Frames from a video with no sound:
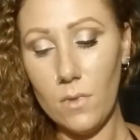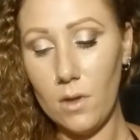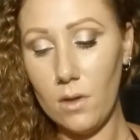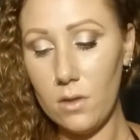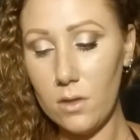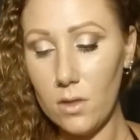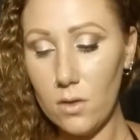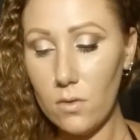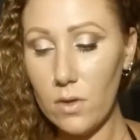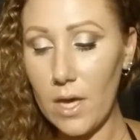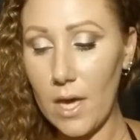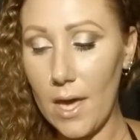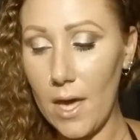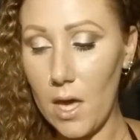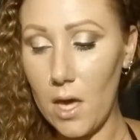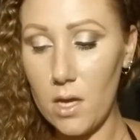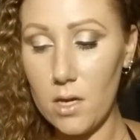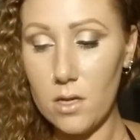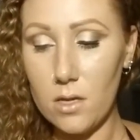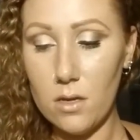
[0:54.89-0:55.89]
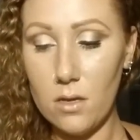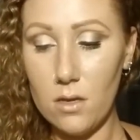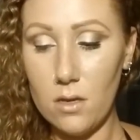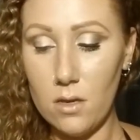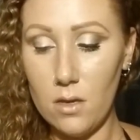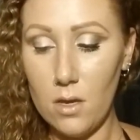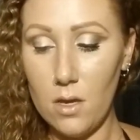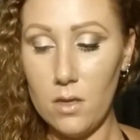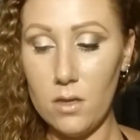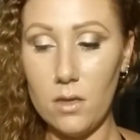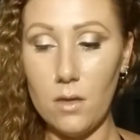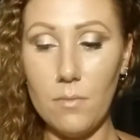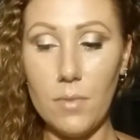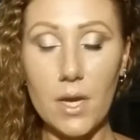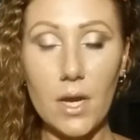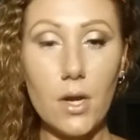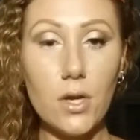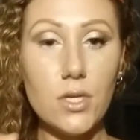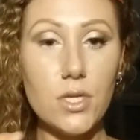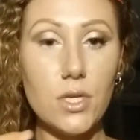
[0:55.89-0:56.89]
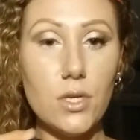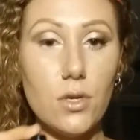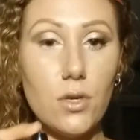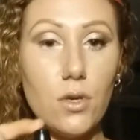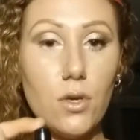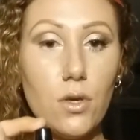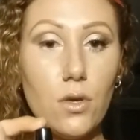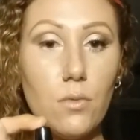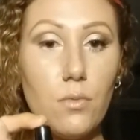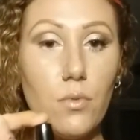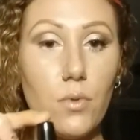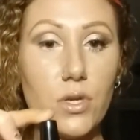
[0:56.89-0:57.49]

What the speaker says: you get the bigger tube,